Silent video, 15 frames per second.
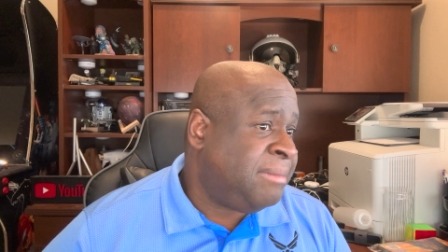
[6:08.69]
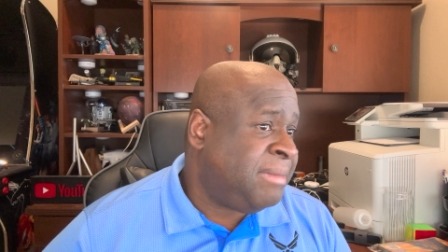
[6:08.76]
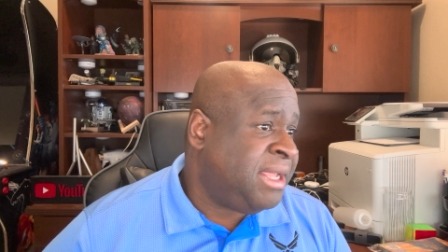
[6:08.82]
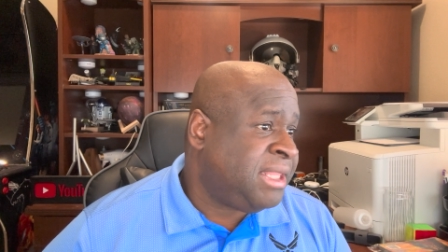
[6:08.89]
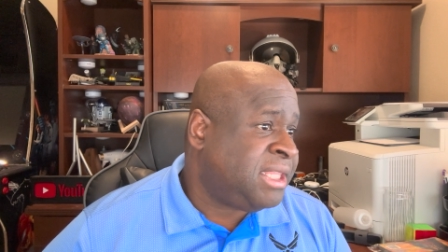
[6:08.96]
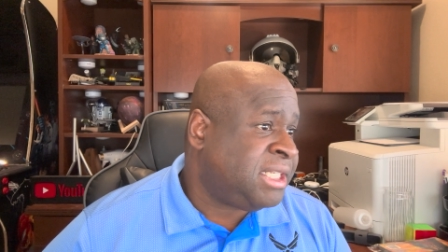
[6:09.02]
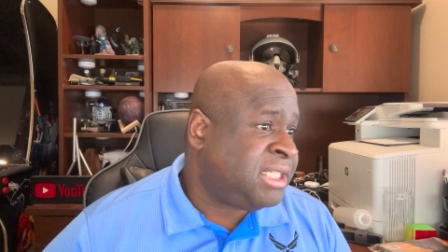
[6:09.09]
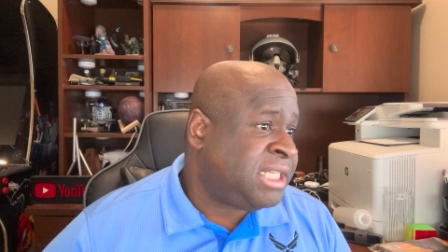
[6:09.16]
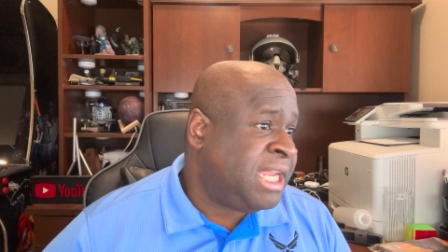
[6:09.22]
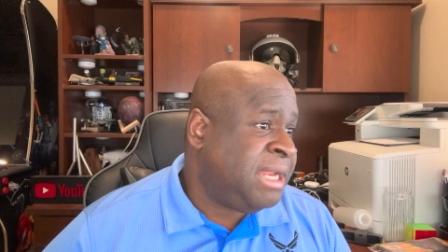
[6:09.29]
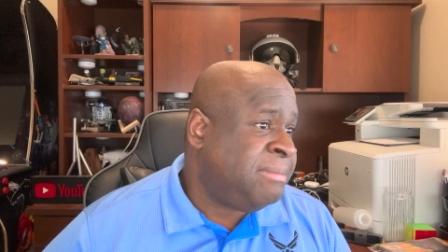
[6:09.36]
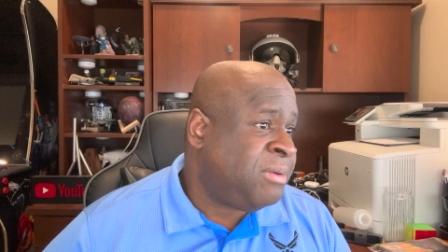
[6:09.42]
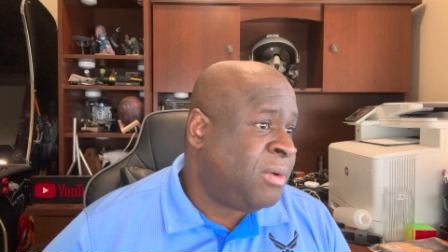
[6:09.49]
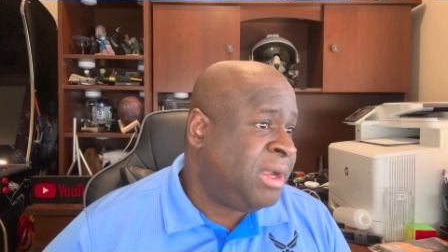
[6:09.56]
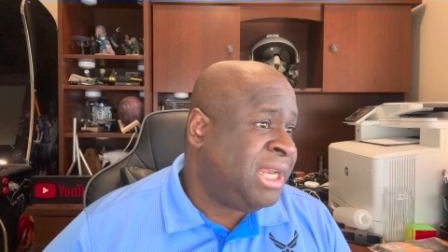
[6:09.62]
make the same
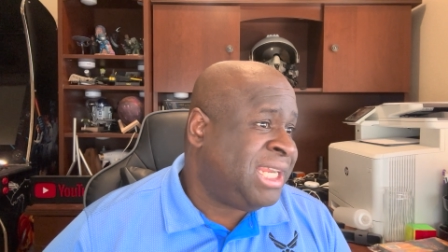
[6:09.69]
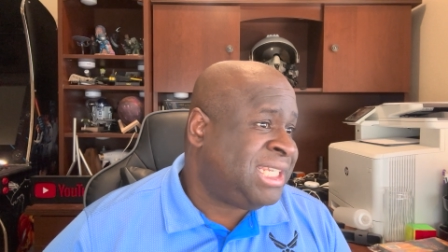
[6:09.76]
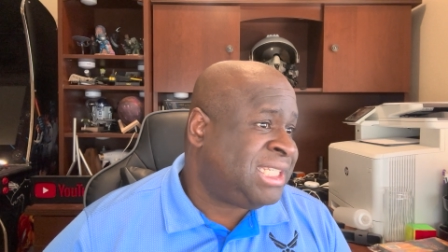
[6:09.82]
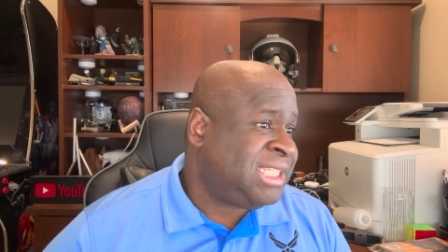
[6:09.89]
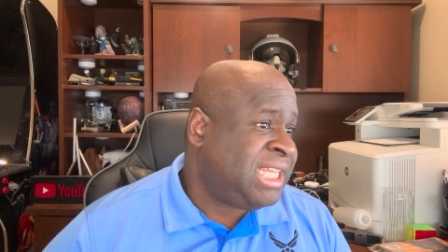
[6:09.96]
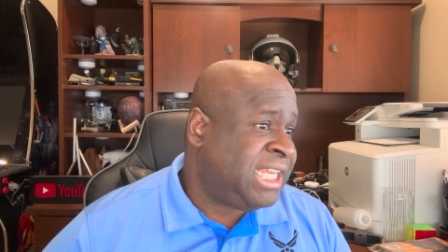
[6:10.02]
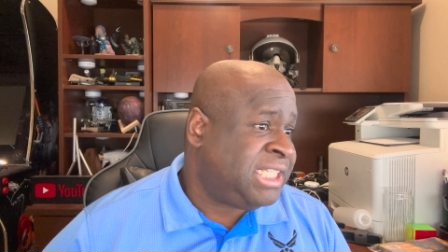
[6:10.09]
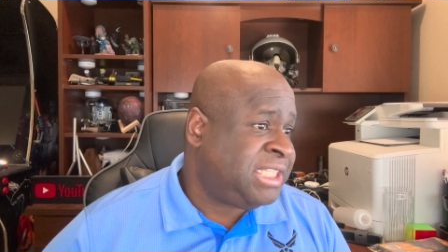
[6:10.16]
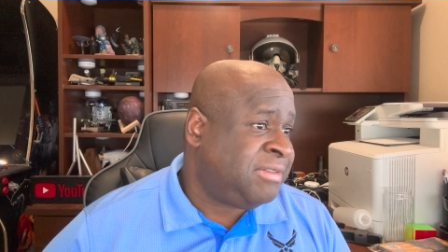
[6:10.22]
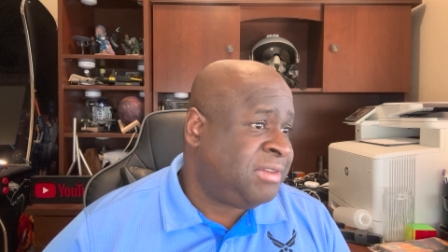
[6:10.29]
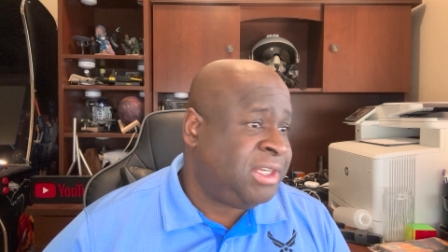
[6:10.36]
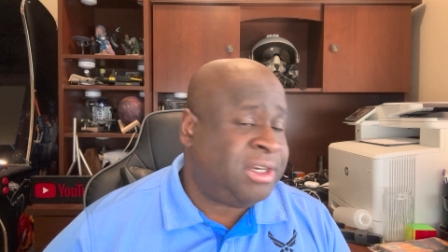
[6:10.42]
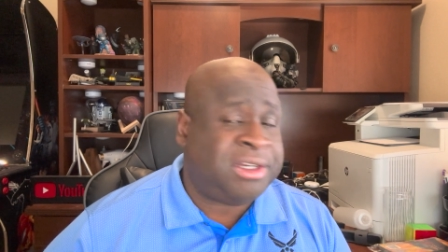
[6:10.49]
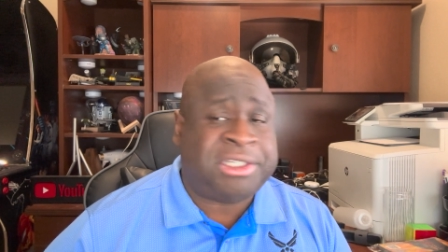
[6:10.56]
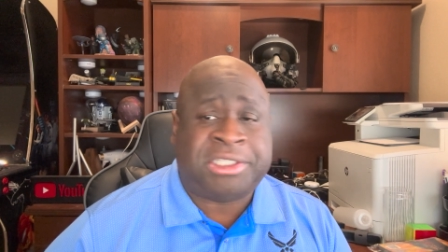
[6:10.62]
point
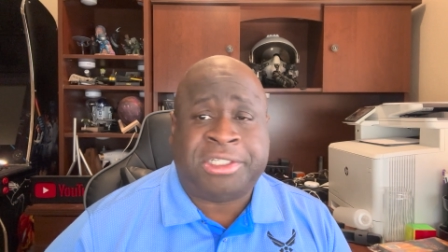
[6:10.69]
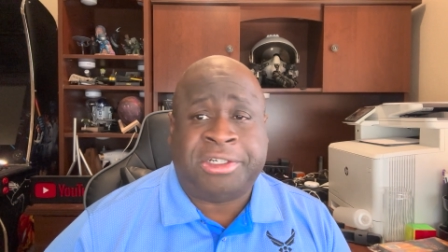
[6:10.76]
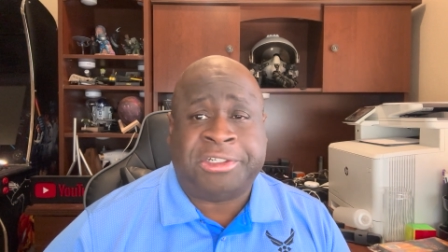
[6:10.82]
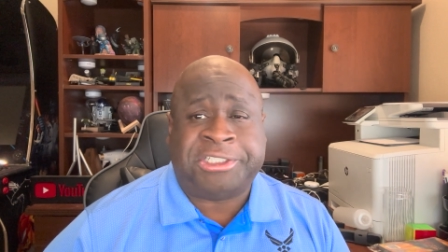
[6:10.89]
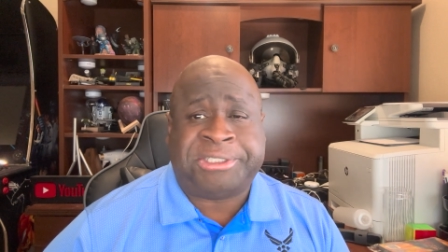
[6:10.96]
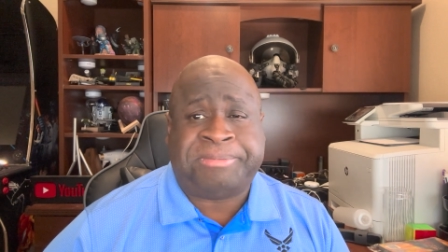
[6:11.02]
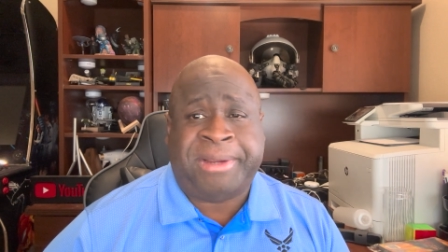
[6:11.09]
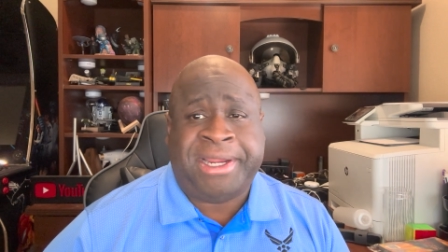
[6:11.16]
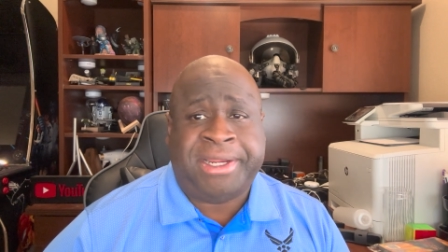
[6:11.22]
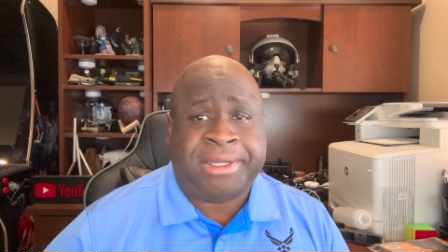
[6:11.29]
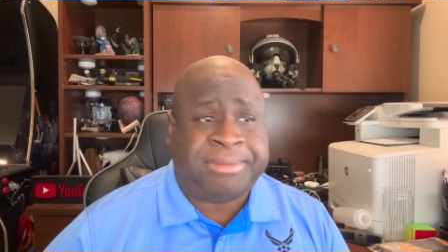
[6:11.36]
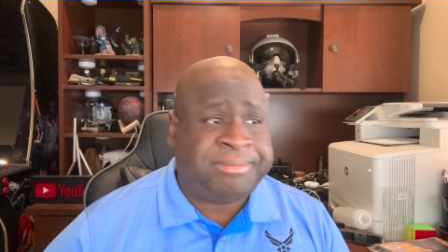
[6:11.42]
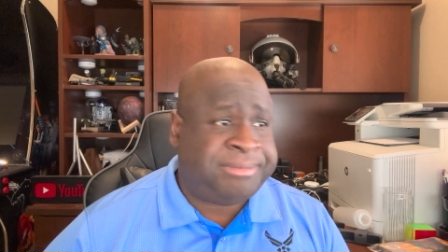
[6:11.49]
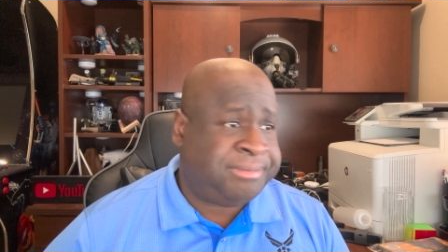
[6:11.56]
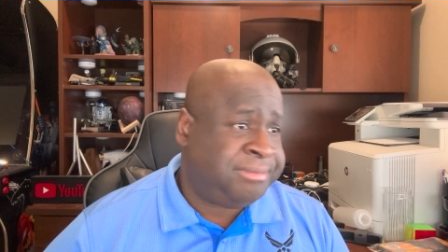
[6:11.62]
excessively are considered
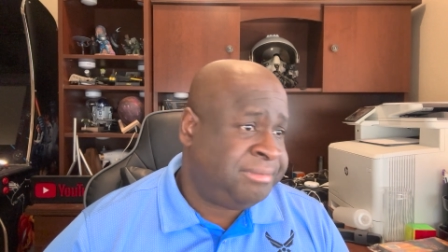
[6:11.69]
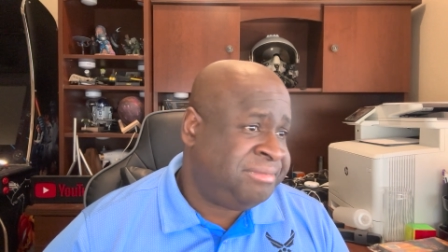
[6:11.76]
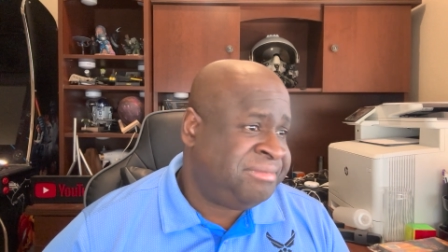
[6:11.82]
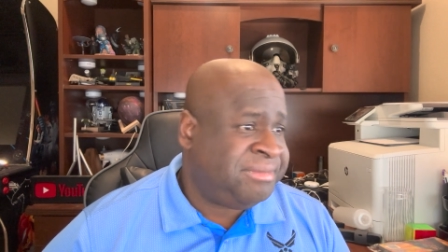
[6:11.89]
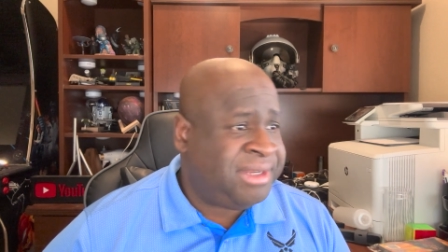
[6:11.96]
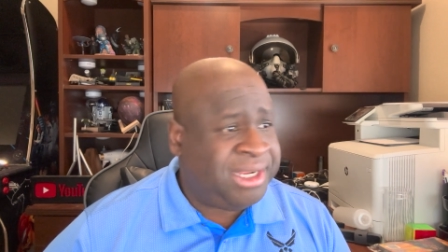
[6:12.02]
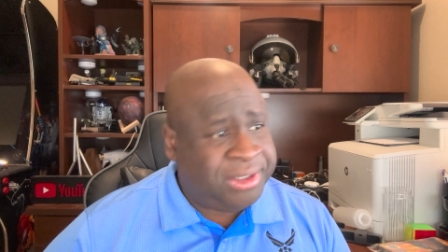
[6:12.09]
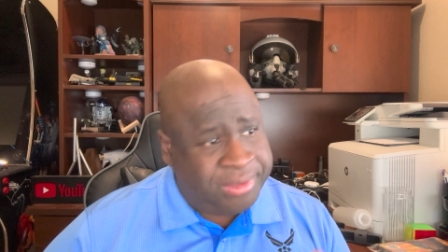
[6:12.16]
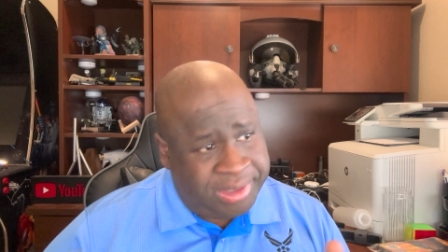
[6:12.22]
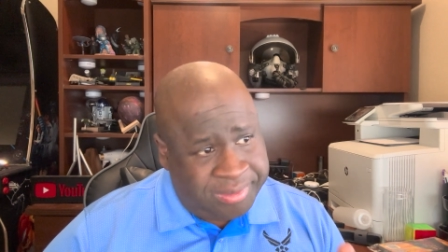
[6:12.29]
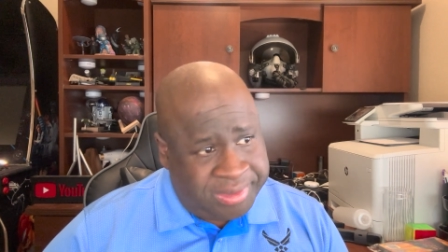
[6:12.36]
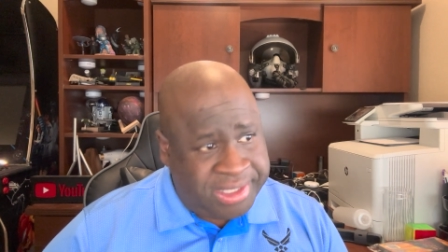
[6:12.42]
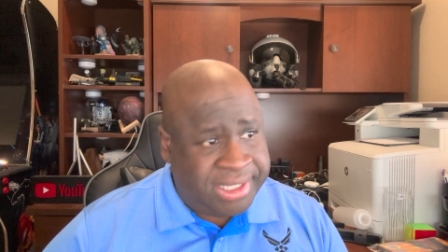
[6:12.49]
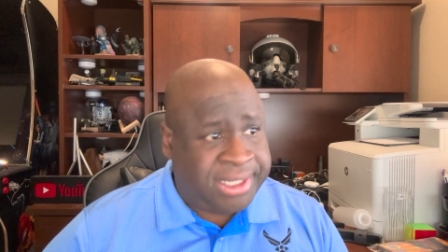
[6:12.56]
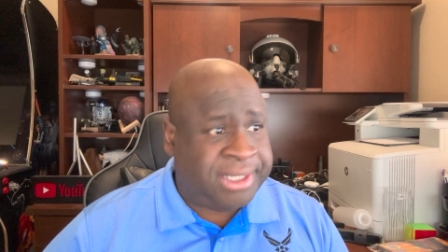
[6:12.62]
spam. I agree
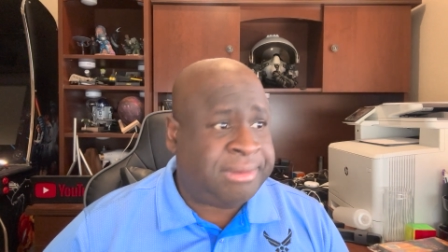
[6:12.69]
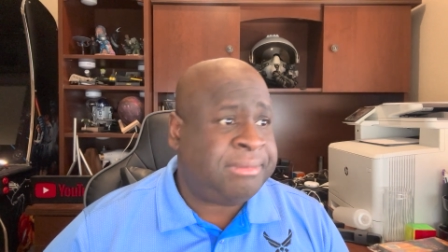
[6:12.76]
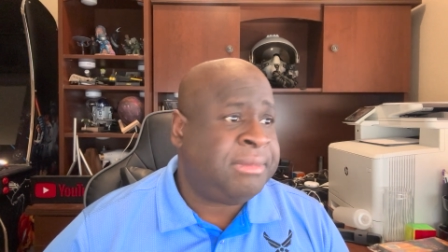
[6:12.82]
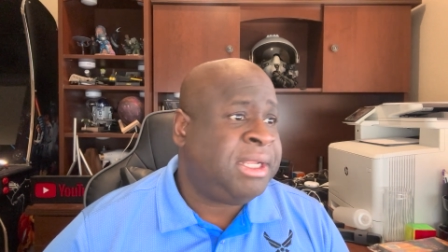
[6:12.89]
with that.